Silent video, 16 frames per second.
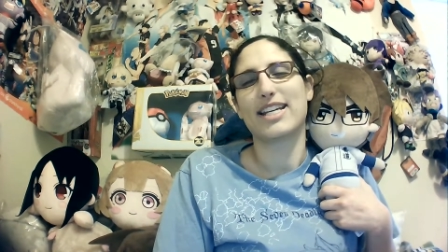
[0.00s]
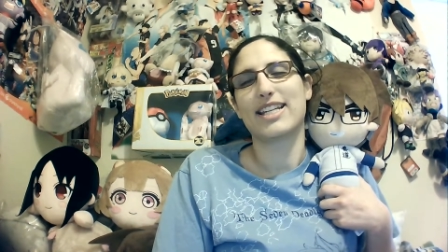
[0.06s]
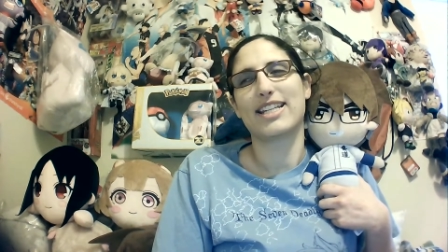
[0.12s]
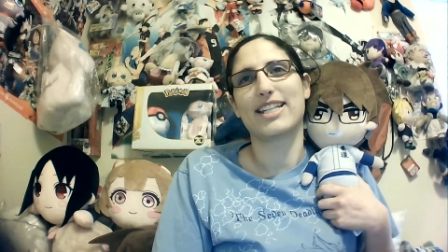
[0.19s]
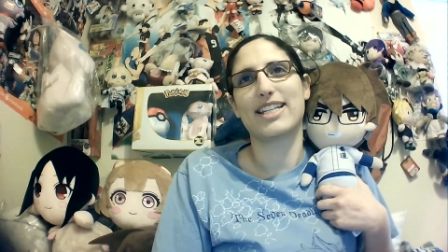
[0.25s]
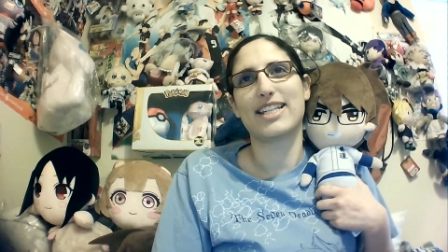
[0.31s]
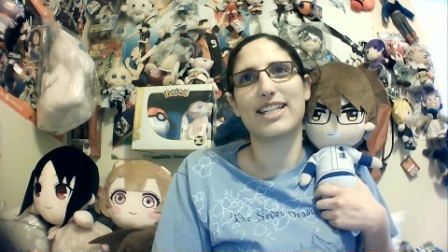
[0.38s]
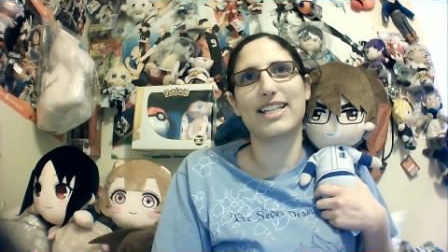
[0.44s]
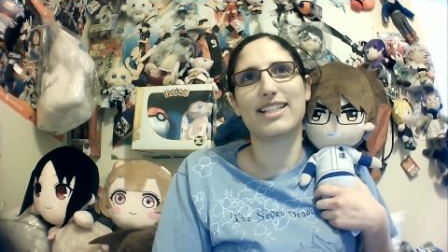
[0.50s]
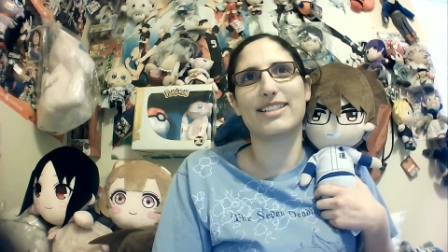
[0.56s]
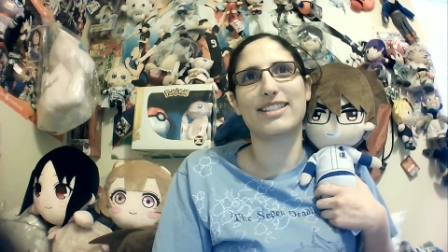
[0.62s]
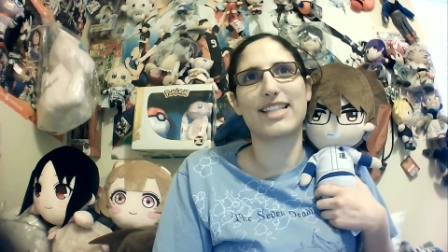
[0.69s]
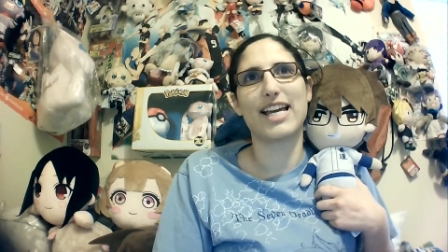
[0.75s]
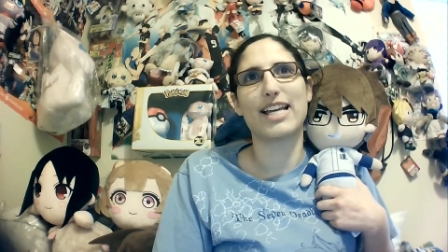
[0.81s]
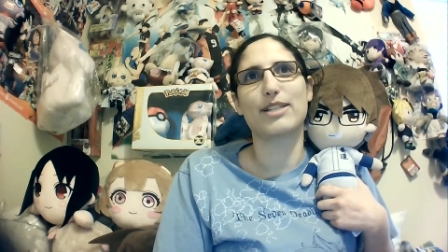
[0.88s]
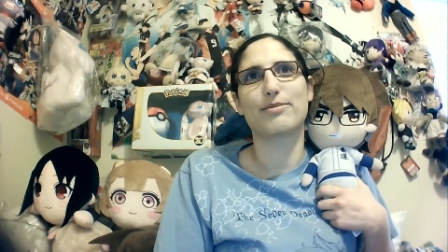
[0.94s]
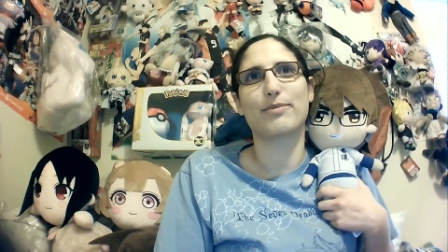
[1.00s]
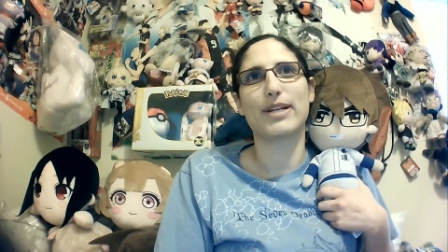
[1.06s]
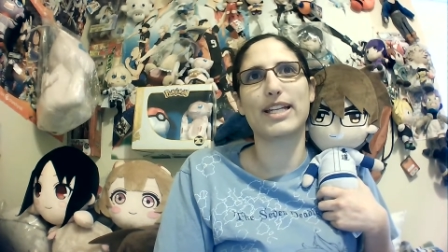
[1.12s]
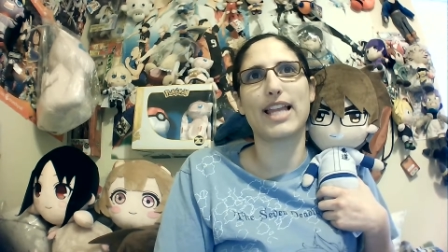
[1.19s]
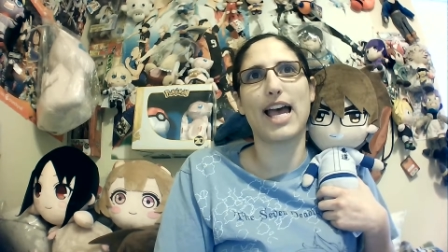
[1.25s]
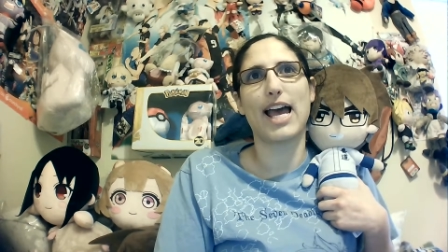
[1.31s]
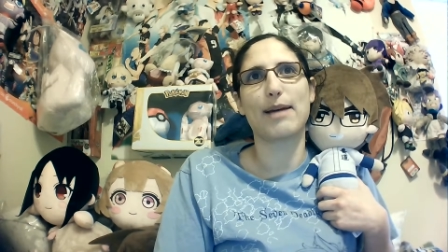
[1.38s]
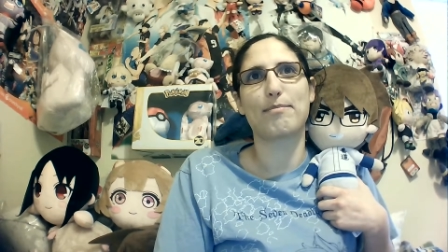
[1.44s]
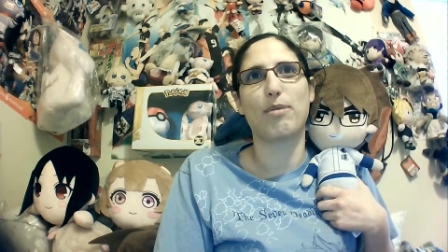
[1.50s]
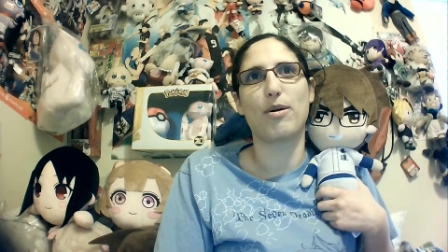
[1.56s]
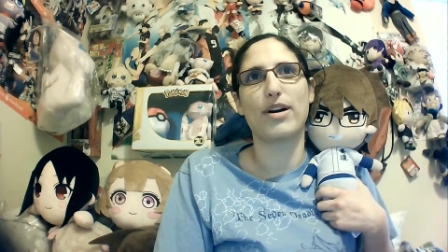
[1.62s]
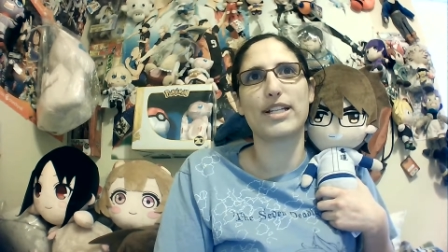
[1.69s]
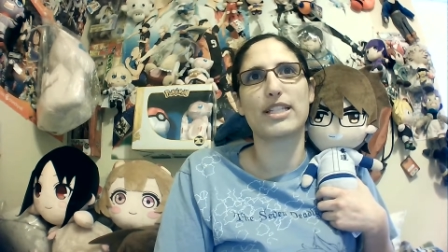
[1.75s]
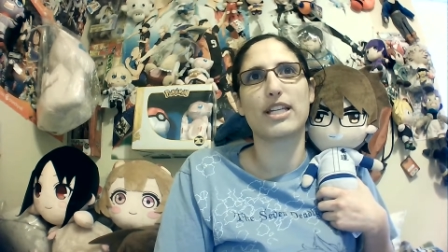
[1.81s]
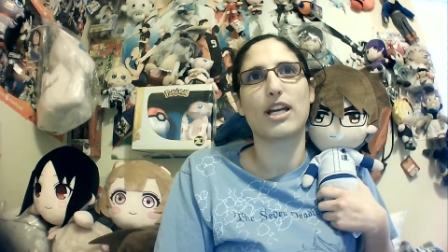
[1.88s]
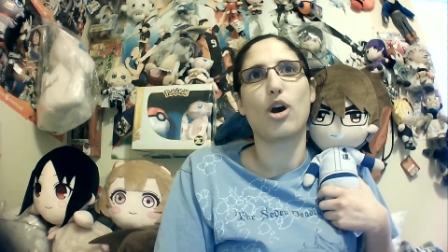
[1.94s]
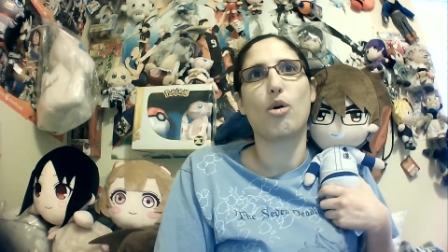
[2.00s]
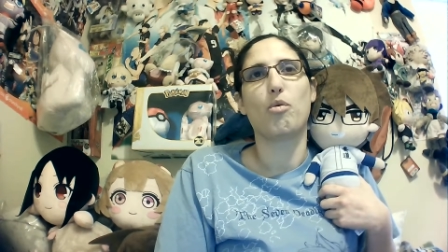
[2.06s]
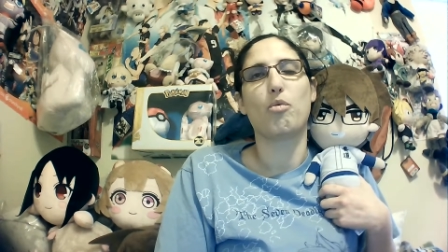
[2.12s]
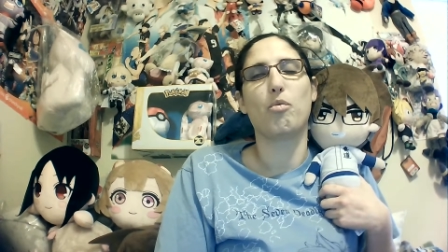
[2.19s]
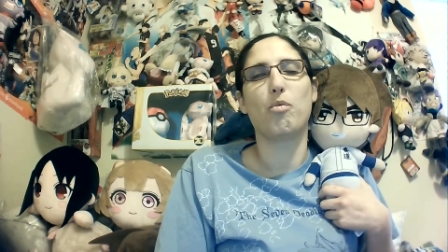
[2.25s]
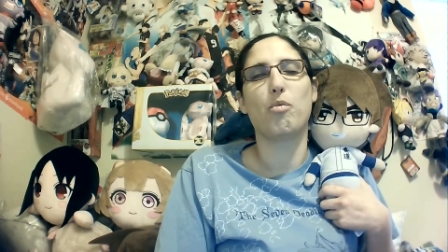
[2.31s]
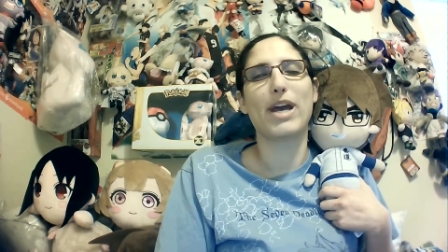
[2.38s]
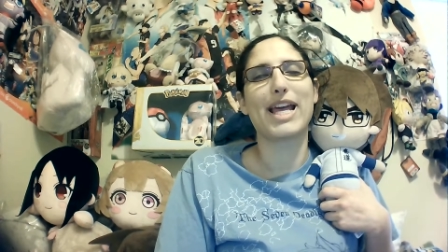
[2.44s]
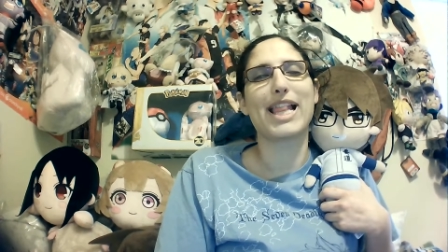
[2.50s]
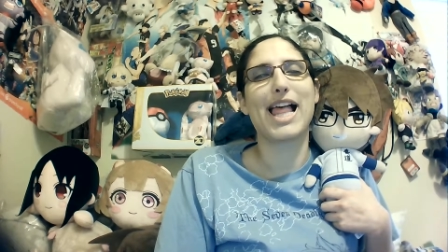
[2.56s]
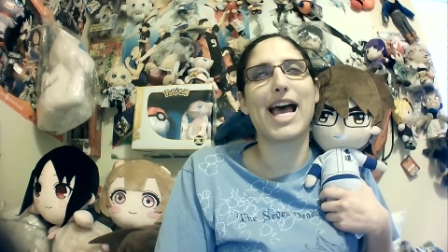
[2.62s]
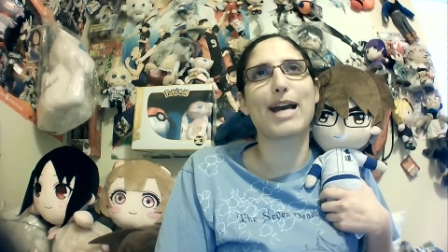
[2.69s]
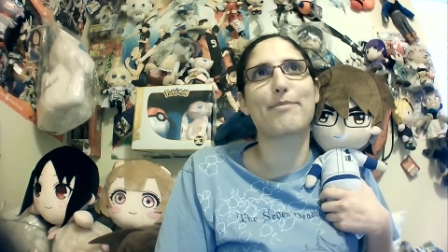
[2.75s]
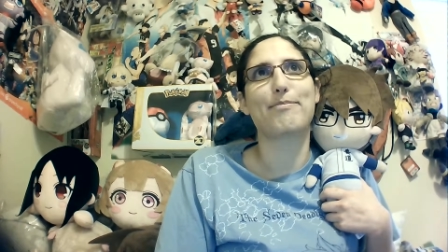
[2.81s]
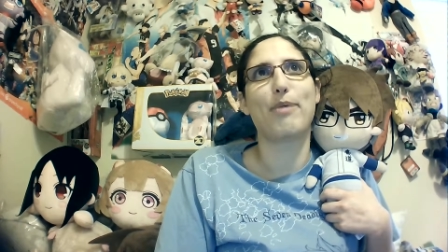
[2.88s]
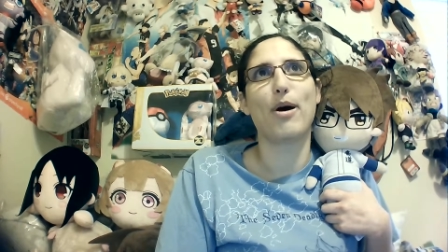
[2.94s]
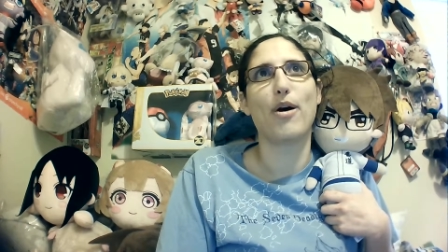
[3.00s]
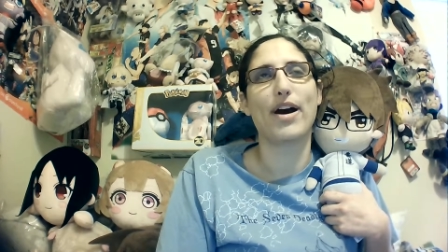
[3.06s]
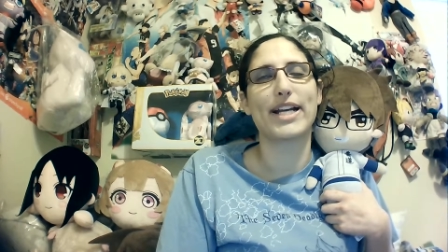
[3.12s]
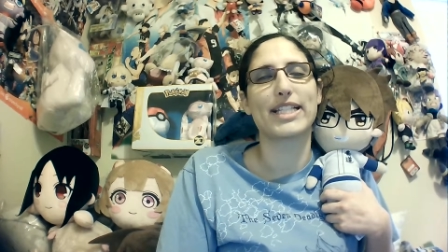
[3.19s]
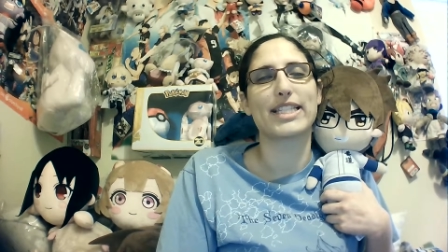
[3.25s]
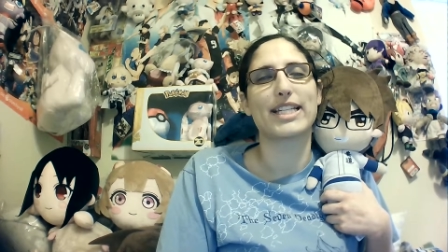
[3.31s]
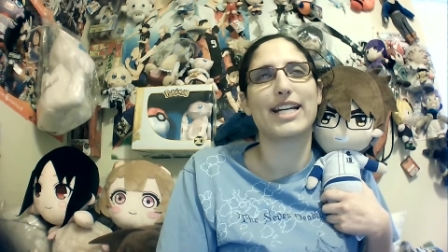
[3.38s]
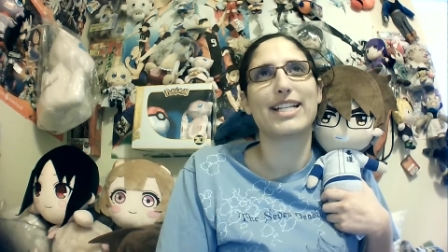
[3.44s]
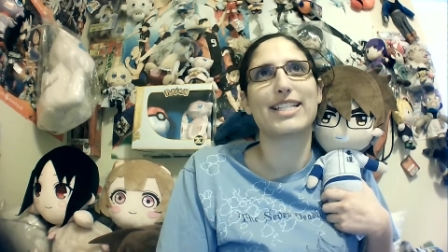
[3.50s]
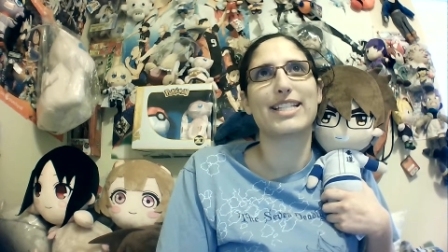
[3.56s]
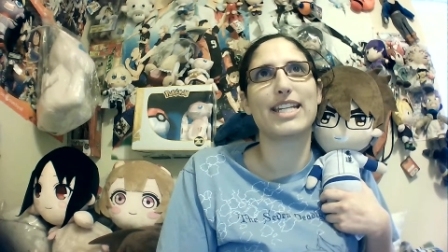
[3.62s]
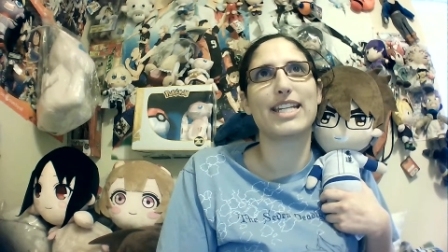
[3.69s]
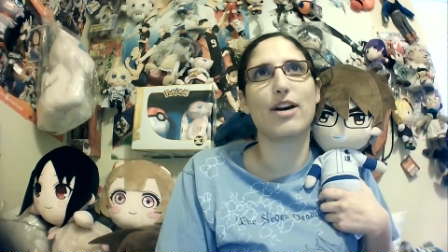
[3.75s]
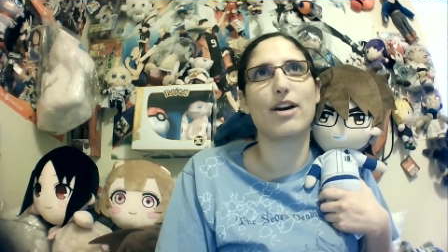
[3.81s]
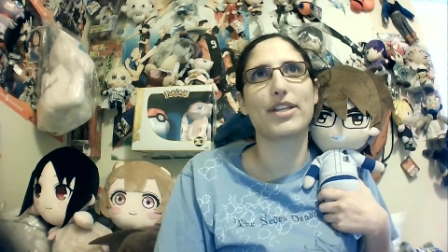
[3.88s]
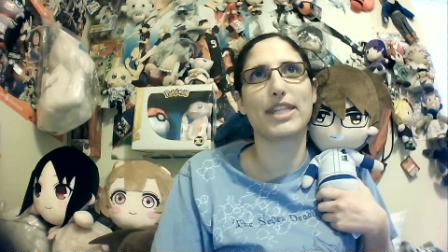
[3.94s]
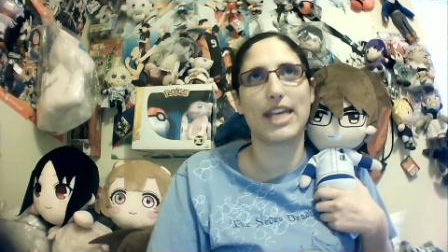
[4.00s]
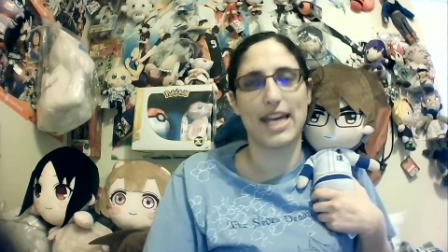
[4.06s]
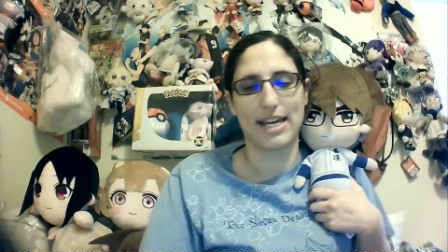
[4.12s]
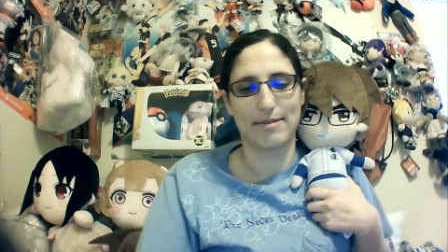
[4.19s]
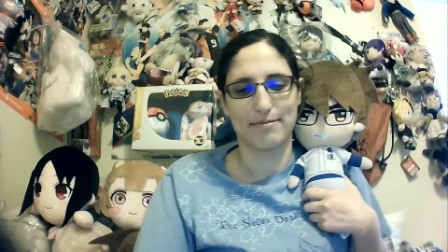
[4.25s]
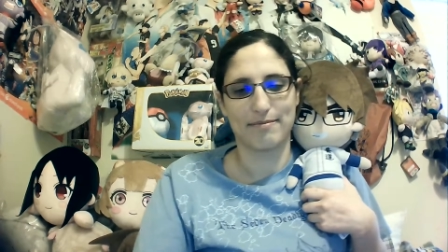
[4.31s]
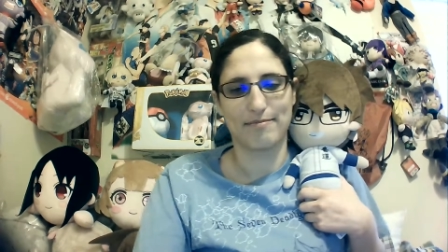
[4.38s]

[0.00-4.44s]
He says we like points, we like points. Deal with it.